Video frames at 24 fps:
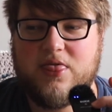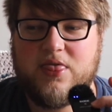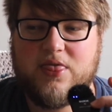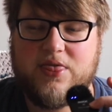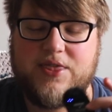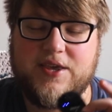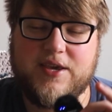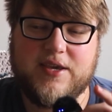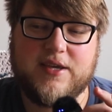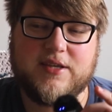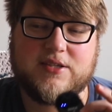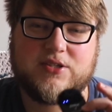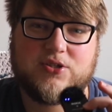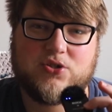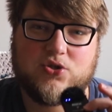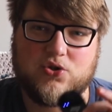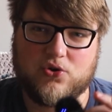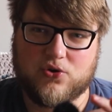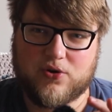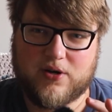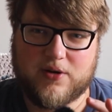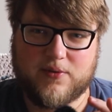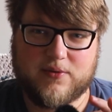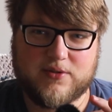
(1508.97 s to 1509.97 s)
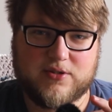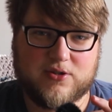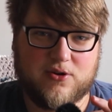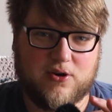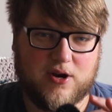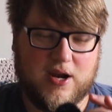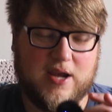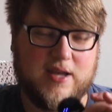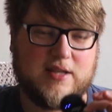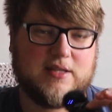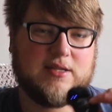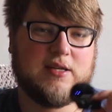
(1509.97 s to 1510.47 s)
the story was
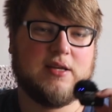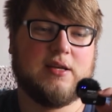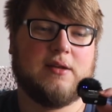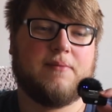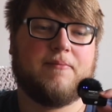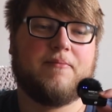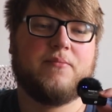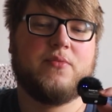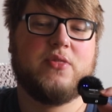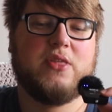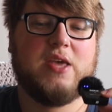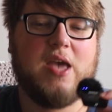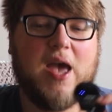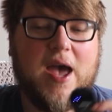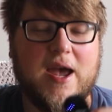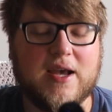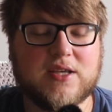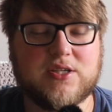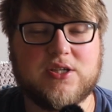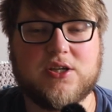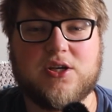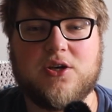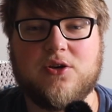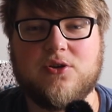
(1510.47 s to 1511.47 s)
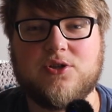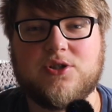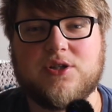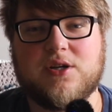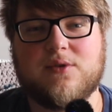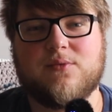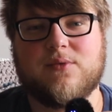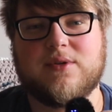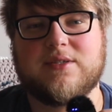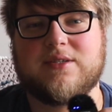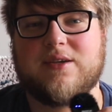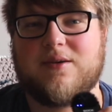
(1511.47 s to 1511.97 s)
great, the
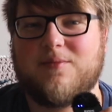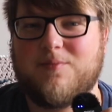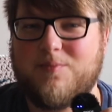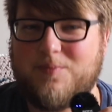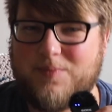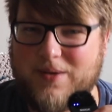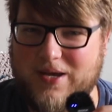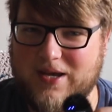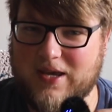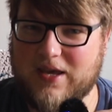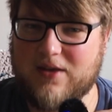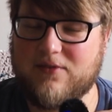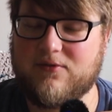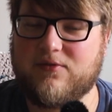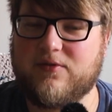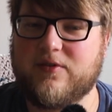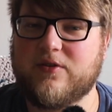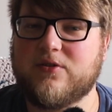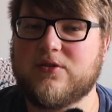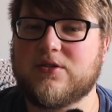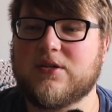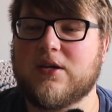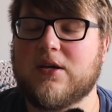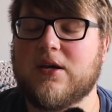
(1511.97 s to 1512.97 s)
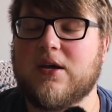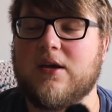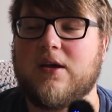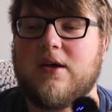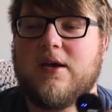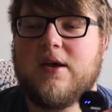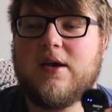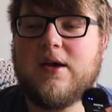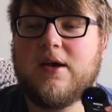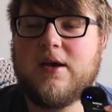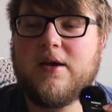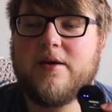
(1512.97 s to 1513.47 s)
execution was a bit
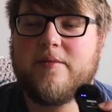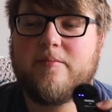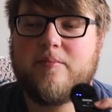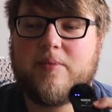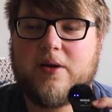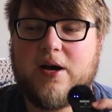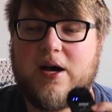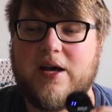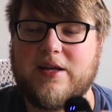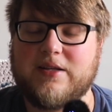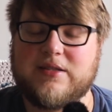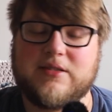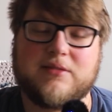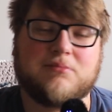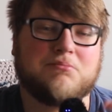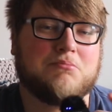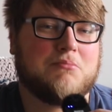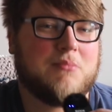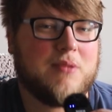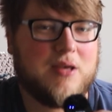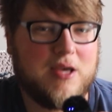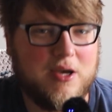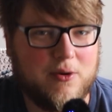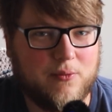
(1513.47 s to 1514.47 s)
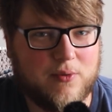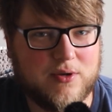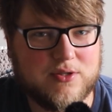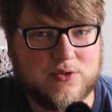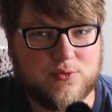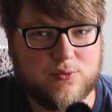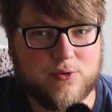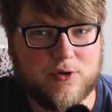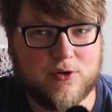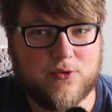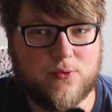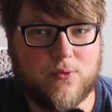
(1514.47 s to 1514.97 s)
confusing, but it
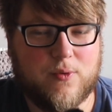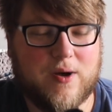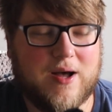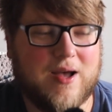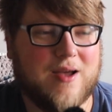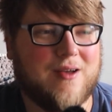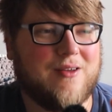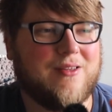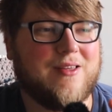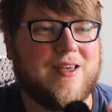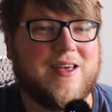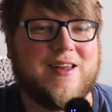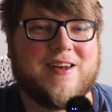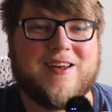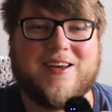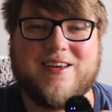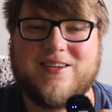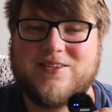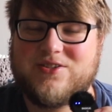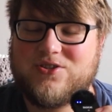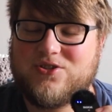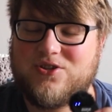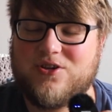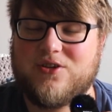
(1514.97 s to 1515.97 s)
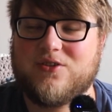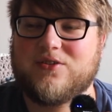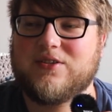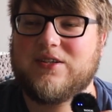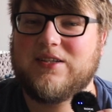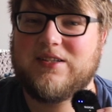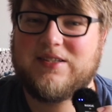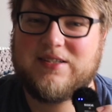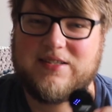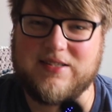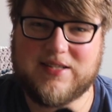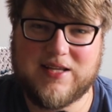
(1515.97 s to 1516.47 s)
was worthwhile, and I
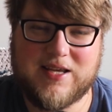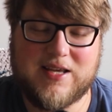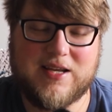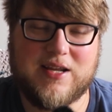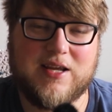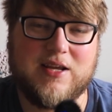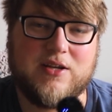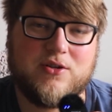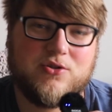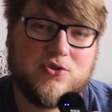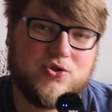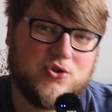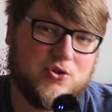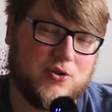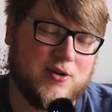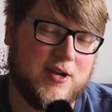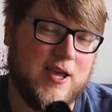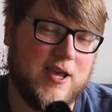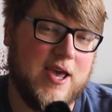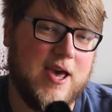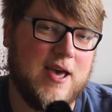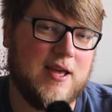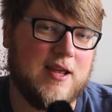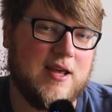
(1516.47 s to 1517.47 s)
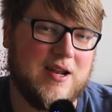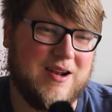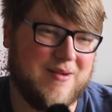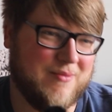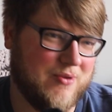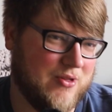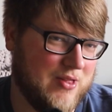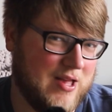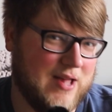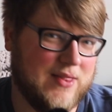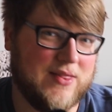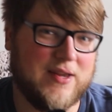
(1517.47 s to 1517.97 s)
certainly did enjoy it, and
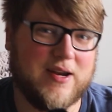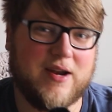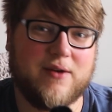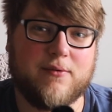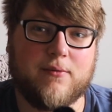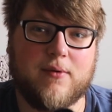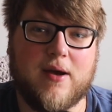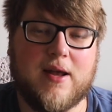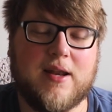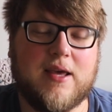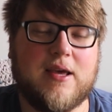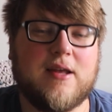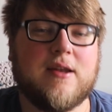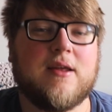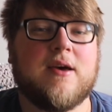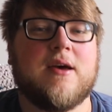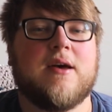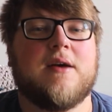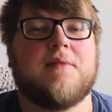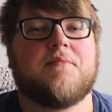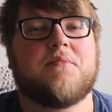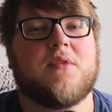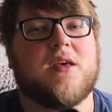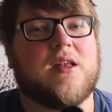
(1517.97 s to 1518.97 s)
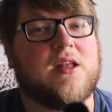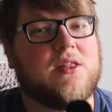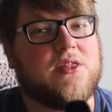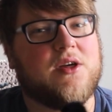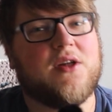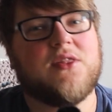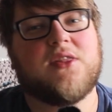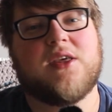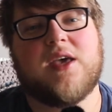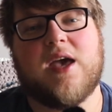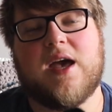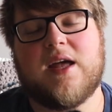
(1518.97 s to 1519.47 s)
I'm glad that I read it, and I
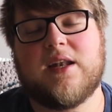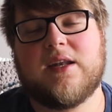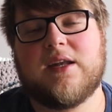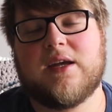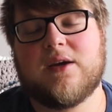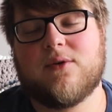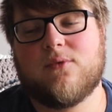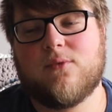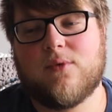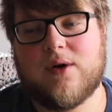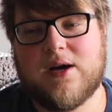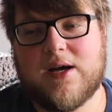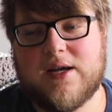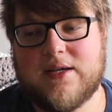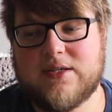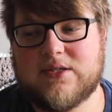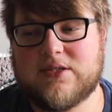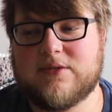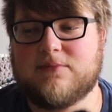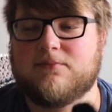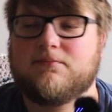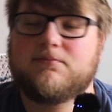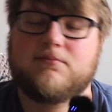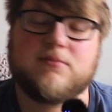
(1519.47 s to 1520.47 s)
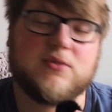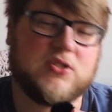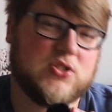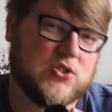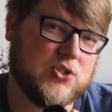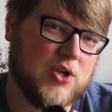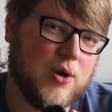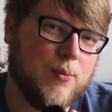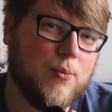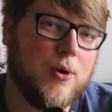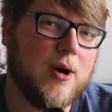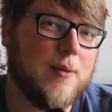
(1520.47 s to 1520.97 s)
thought the ending was
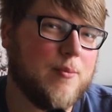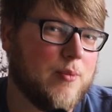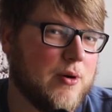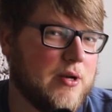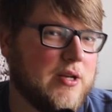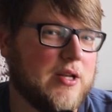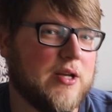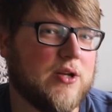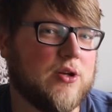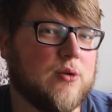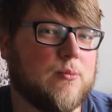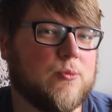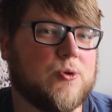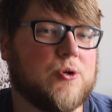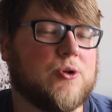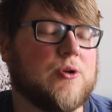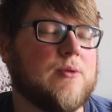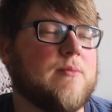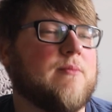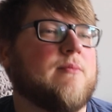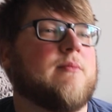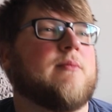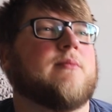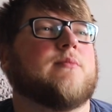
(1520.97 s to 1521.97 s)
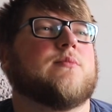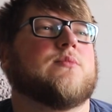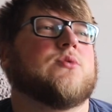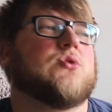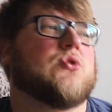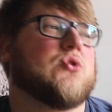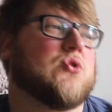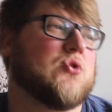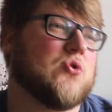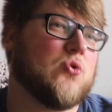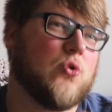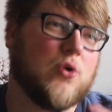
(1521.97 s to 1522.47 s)
somewhat predictable,
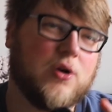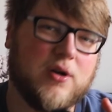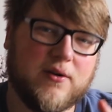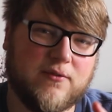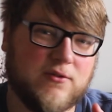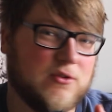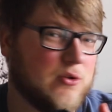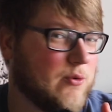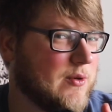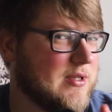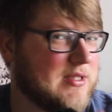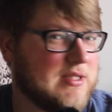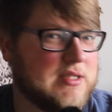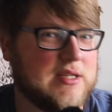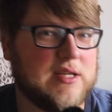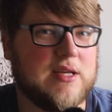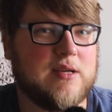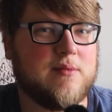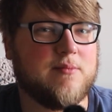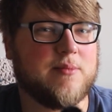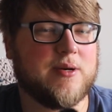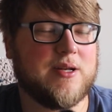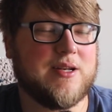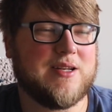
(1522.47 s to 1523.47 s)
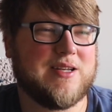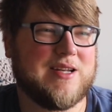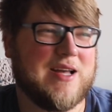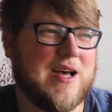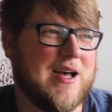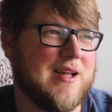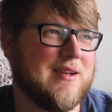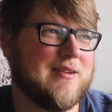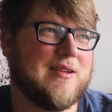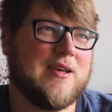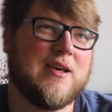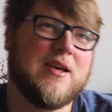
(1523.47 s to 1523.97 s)
sort of twisty, but
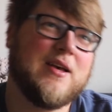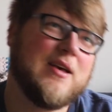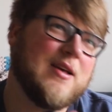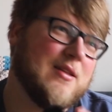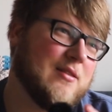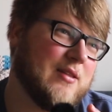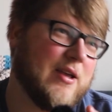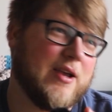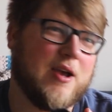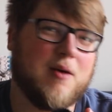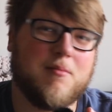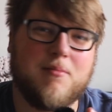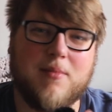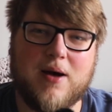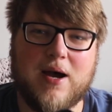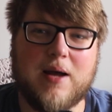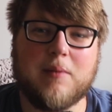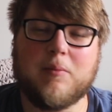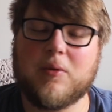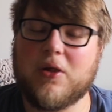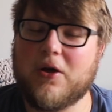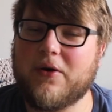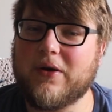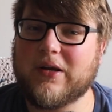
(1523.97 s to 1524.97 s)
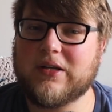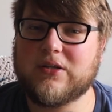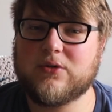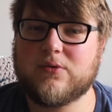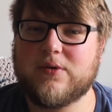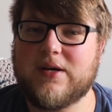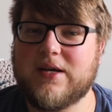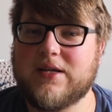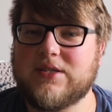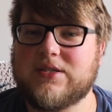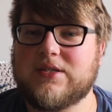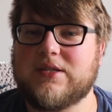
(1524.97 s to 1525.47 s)
not like a mind-blowing
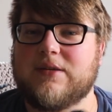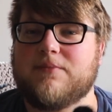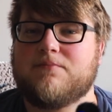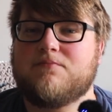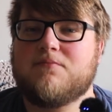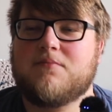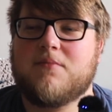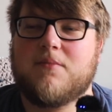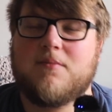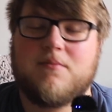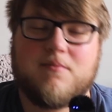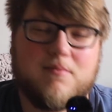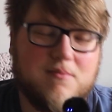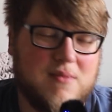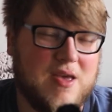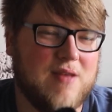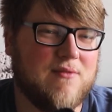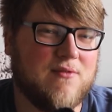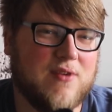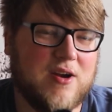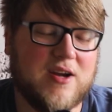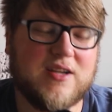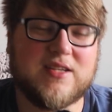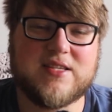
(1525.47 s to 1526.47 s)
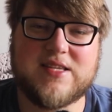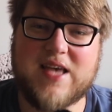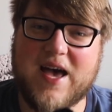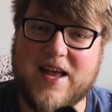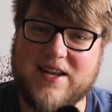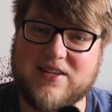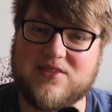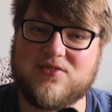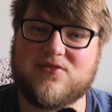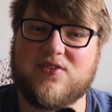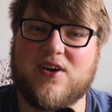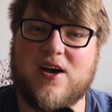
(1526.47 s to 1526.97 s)
twist, and very
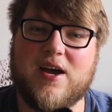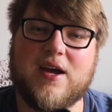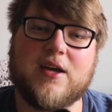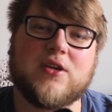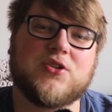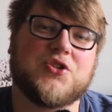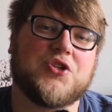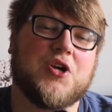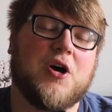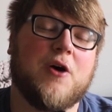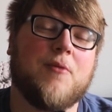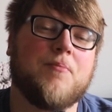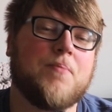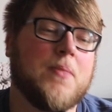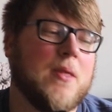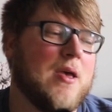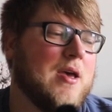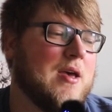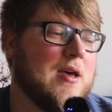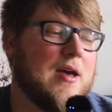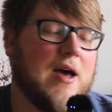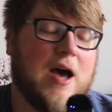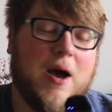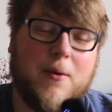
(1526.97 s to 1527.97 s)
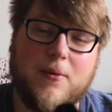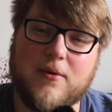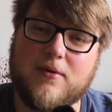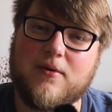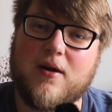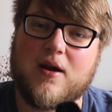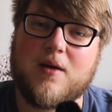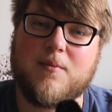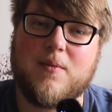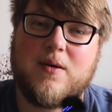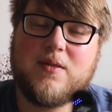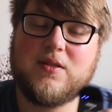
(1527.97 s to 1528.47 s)
satisfying. So I would
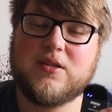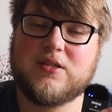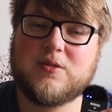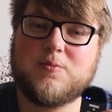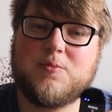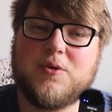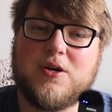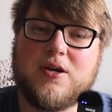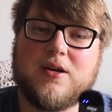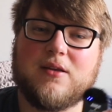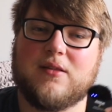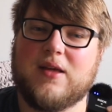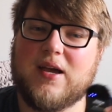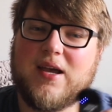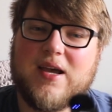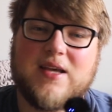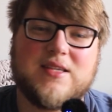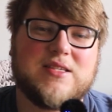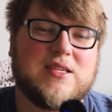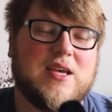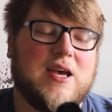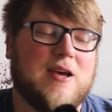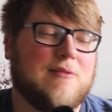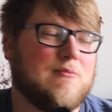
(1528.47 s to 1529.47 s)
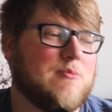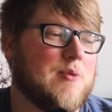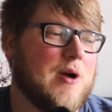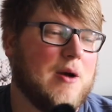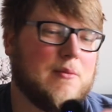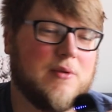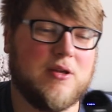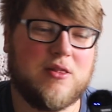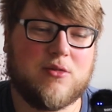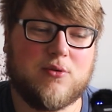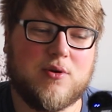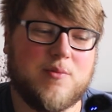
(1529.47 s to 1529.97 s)
recommend this book. Like I said,
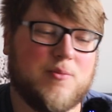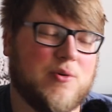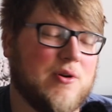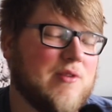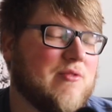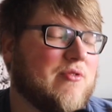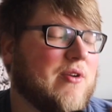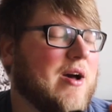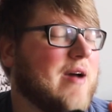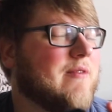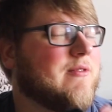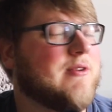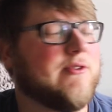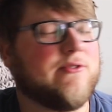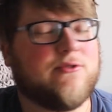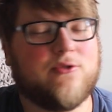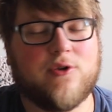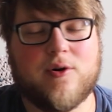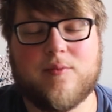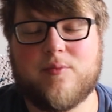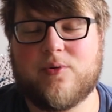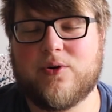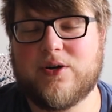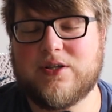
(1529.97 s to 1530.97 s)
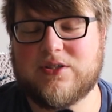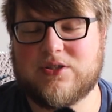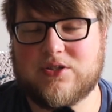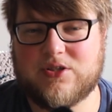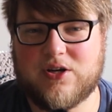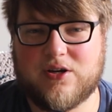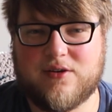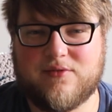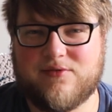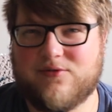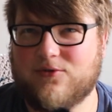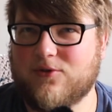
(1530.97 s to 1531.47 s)
probably 3.5 to
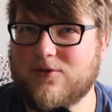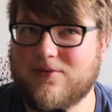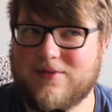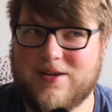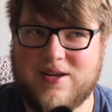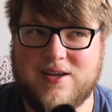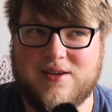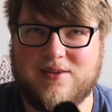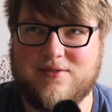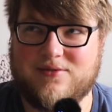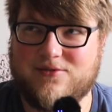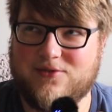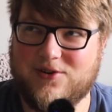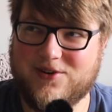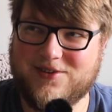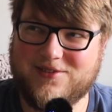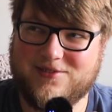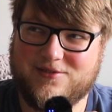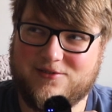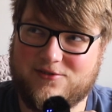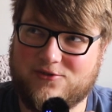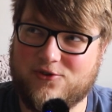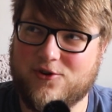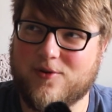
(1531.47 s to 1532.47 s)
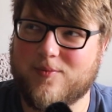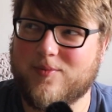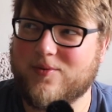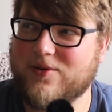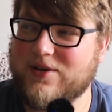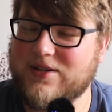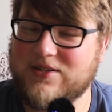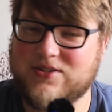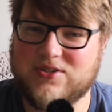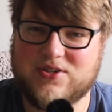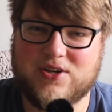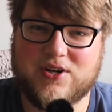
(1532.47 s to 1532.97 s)

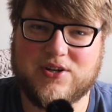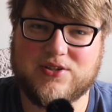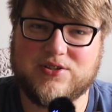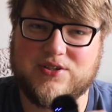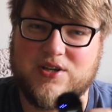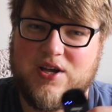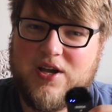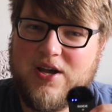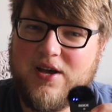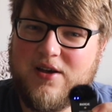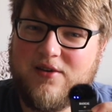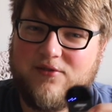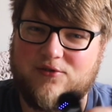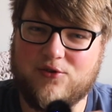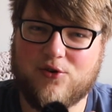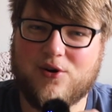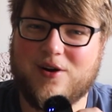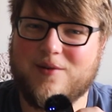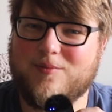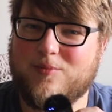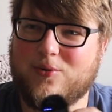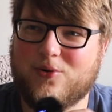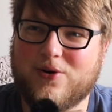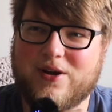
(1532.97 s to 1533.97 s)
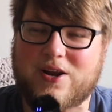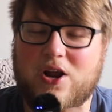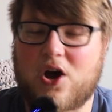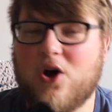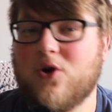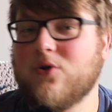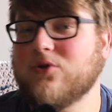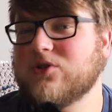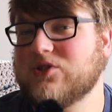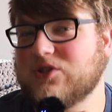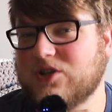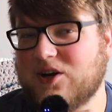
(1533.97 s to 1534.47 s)

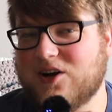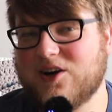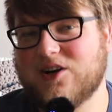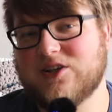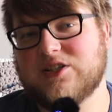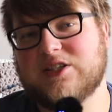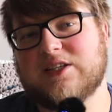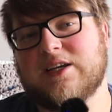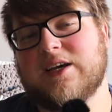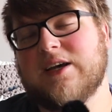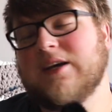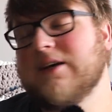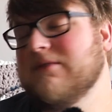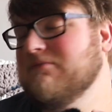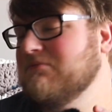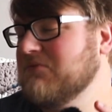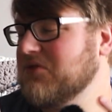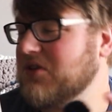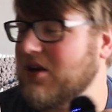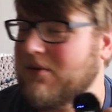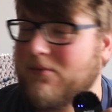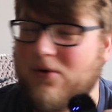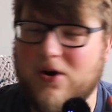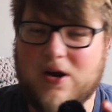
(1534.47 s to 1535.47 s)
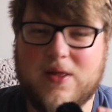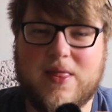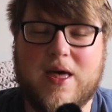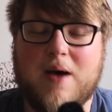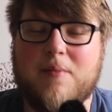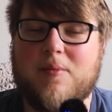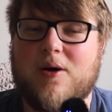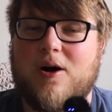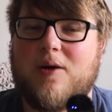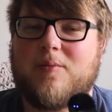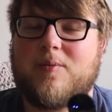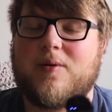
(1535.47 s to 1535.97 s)
4.0 stars, somewhere in
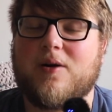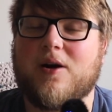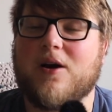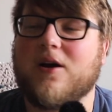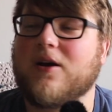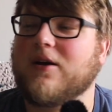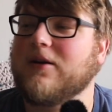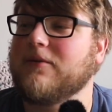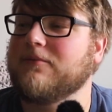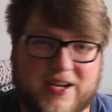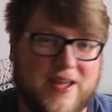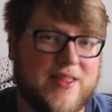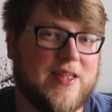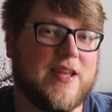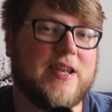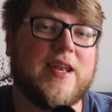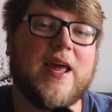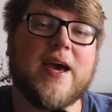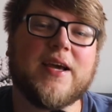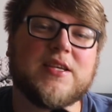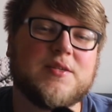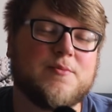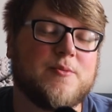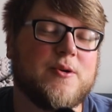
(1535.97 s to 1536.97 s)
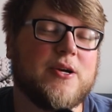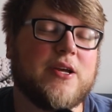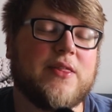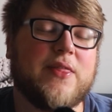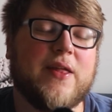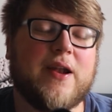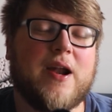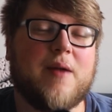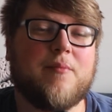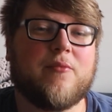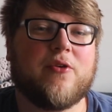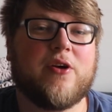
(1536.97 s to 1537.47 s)
that ballpark. So now the next book
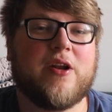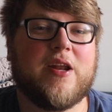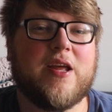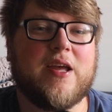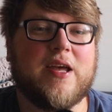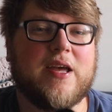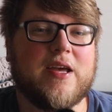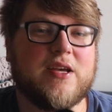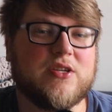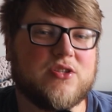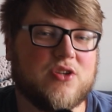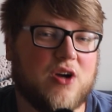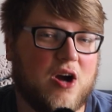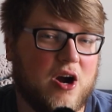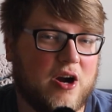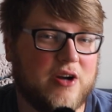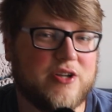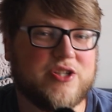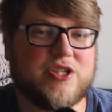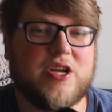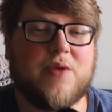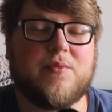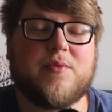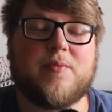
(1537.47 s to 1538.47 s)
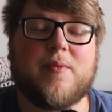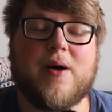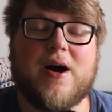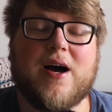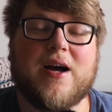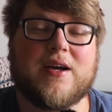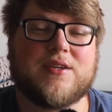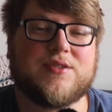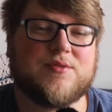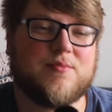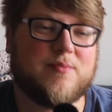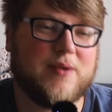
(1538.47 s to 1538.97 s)
that I'm reading is Heart-Shaped
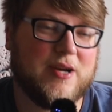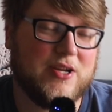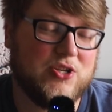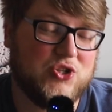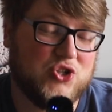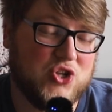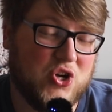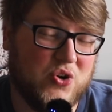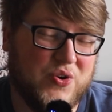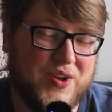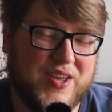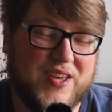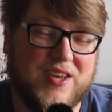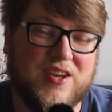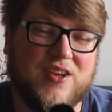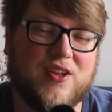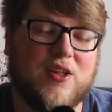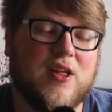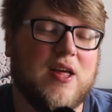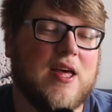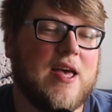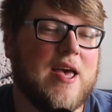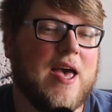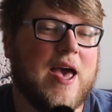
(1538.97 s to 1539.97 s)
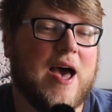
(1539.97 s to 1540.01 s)
Box by Joe Hill.